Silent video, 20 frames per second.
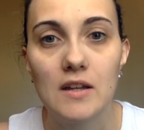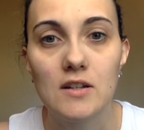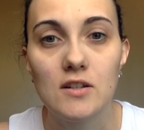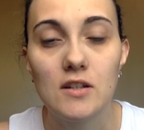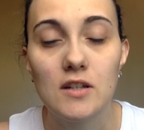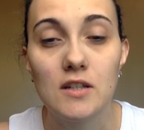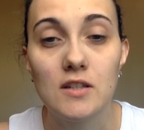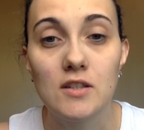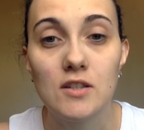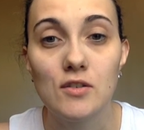
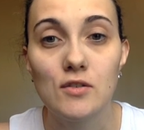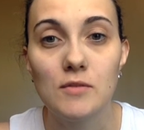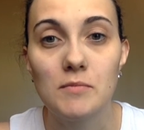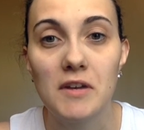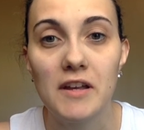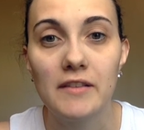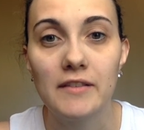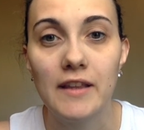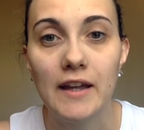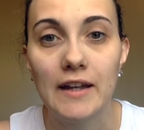Excuse
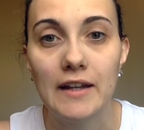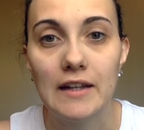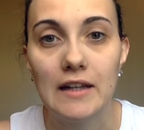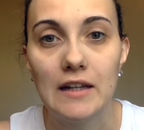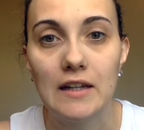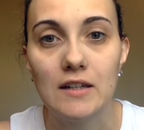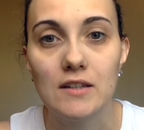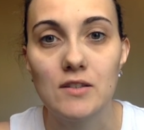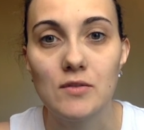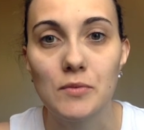my
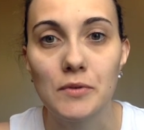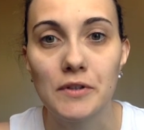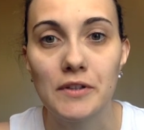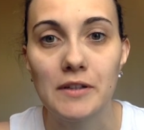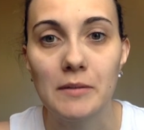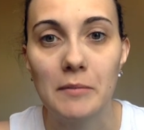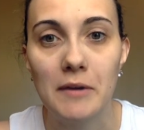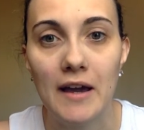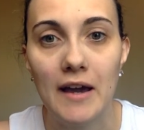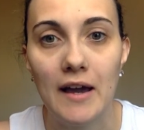lighting, it's really
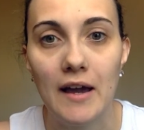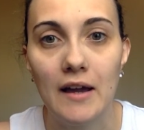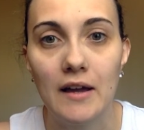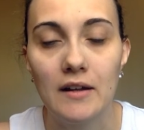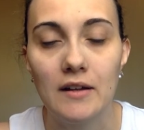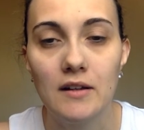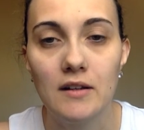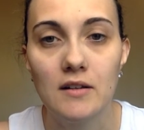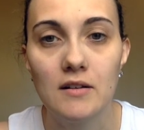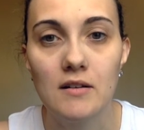
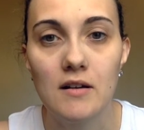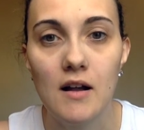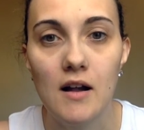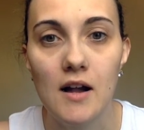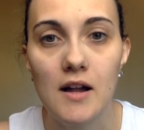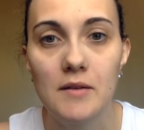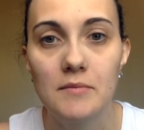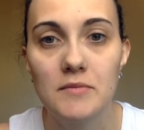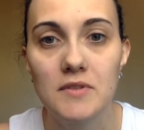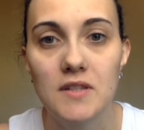bad.
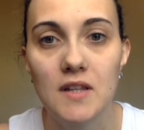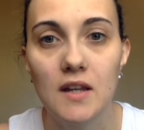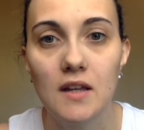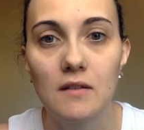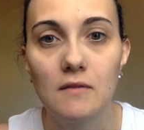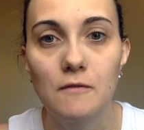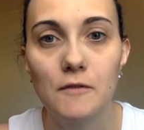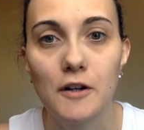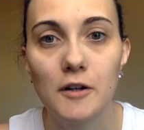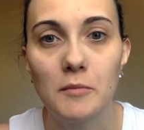I'm sitting
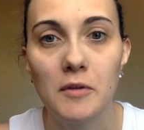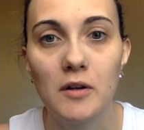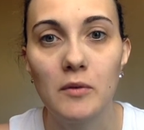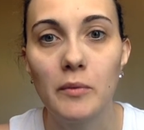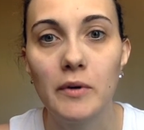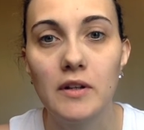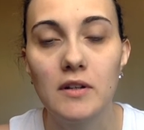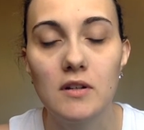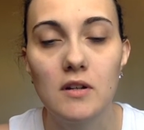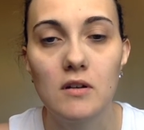in front of my
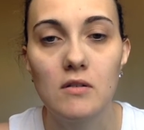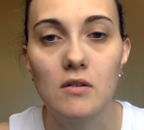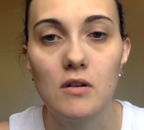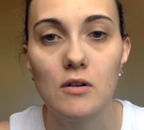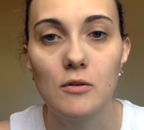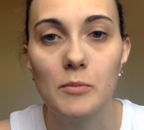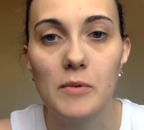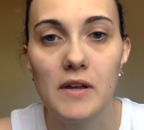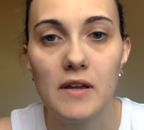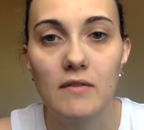window
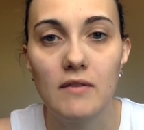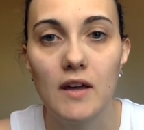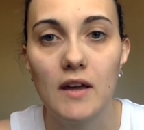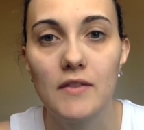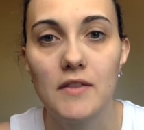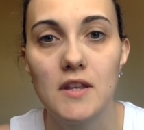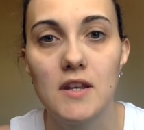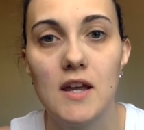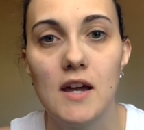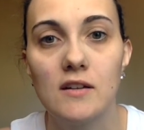hoping that
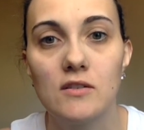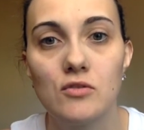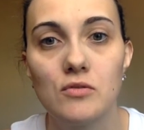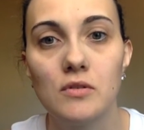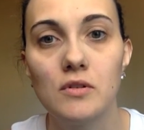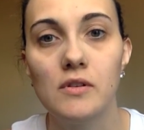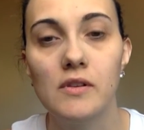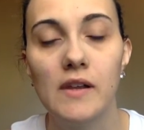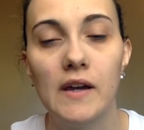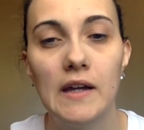the
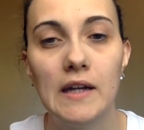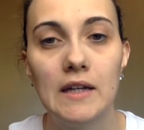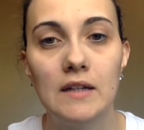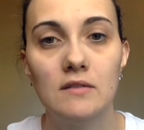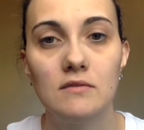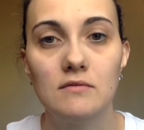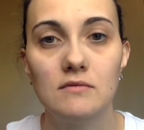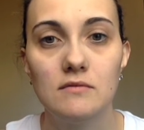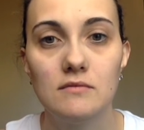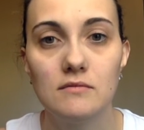natural light
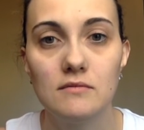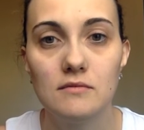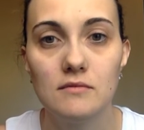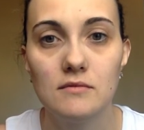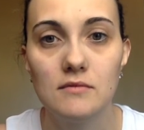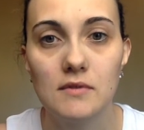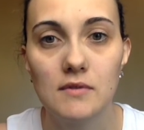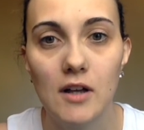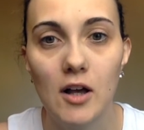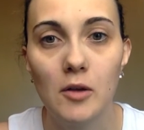
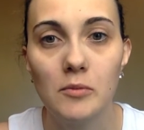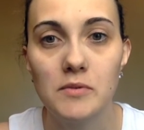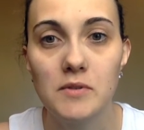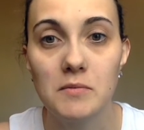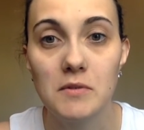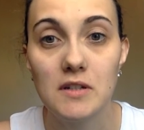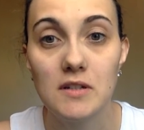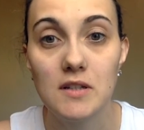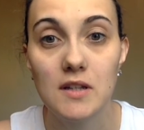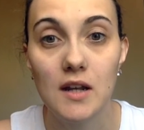helps
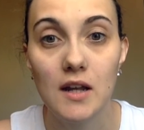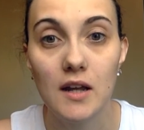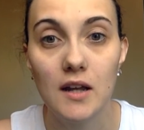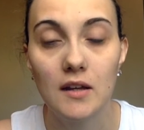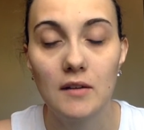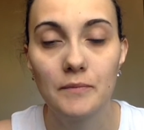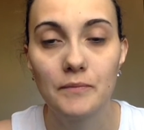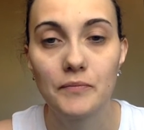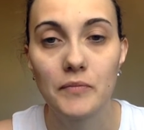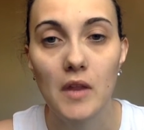me
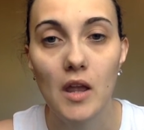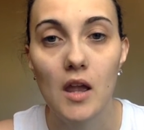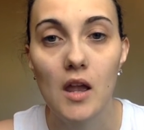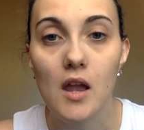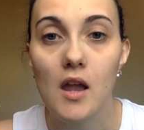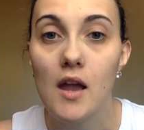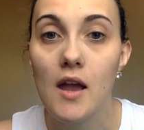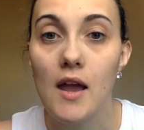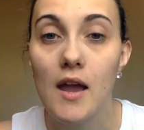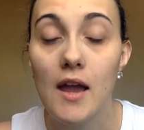today.
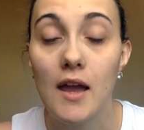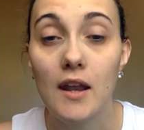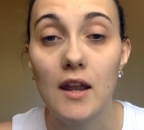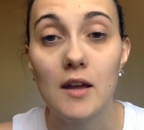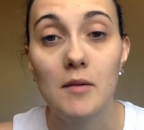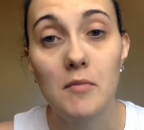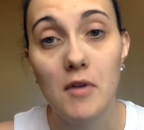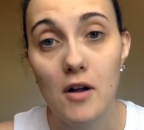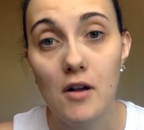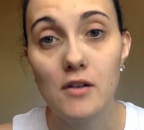And
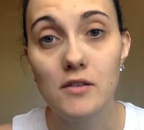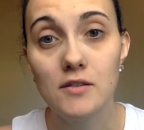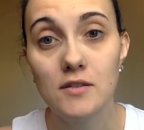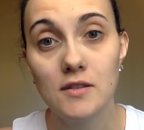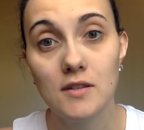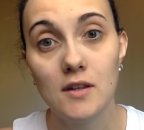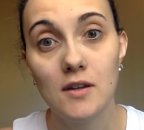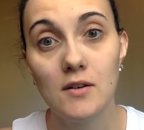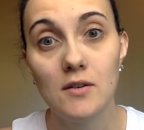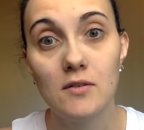I'm
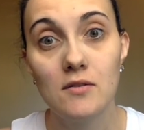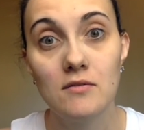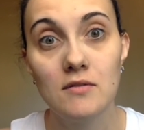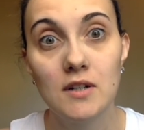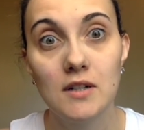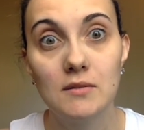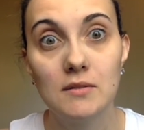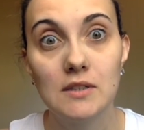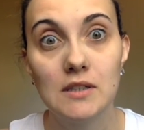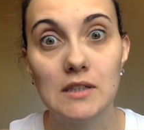also
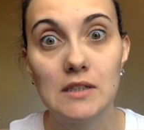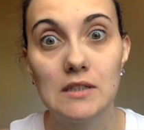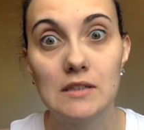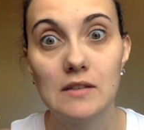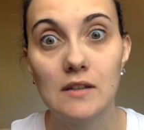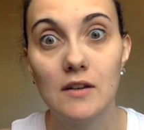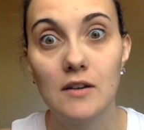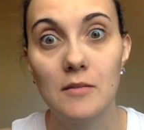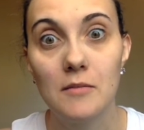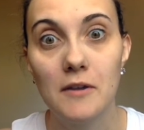not wearing
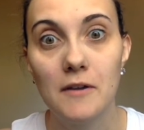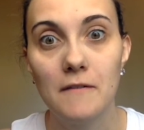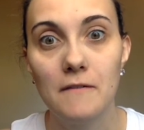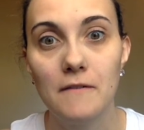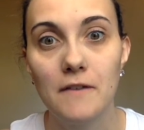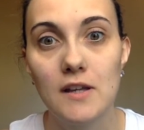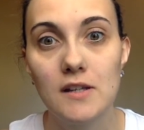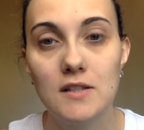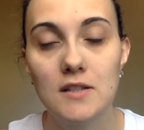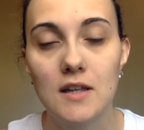anything on my
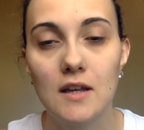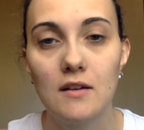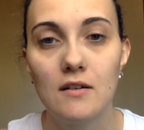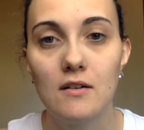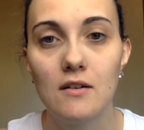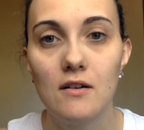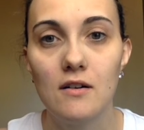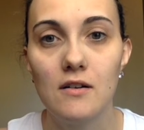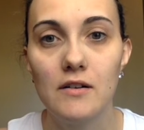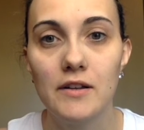face at
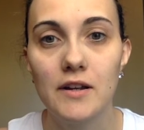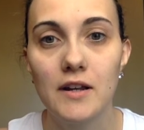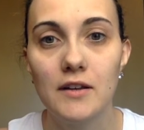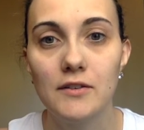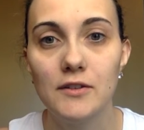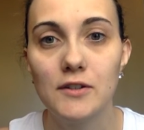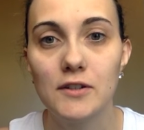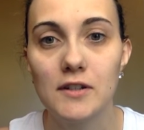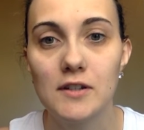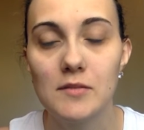all, and I
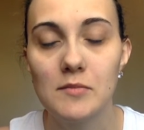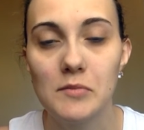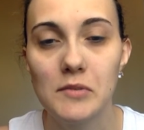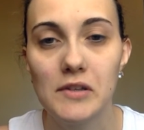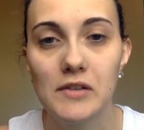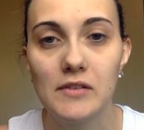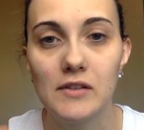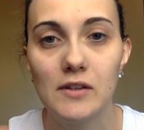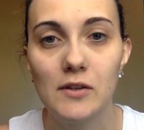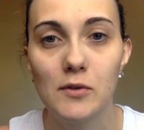look
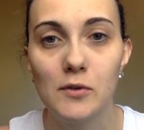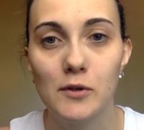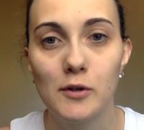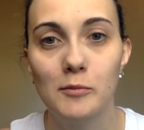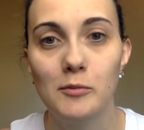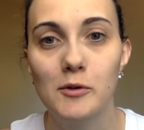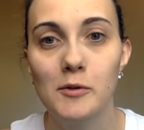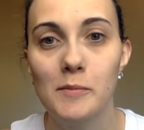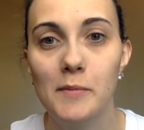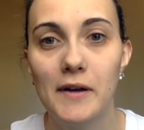completely
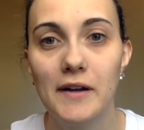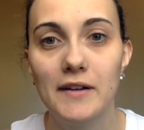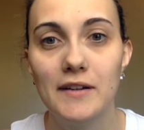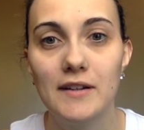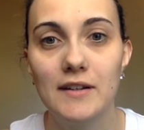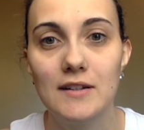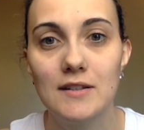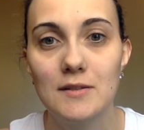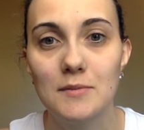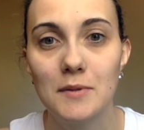horrible, but
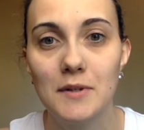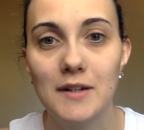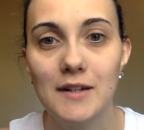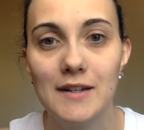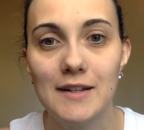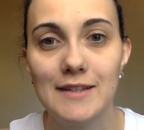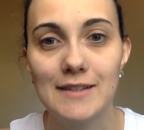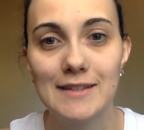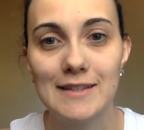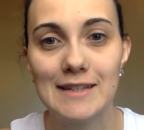it is what it
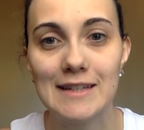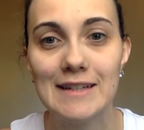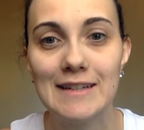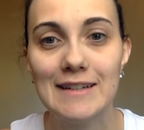is.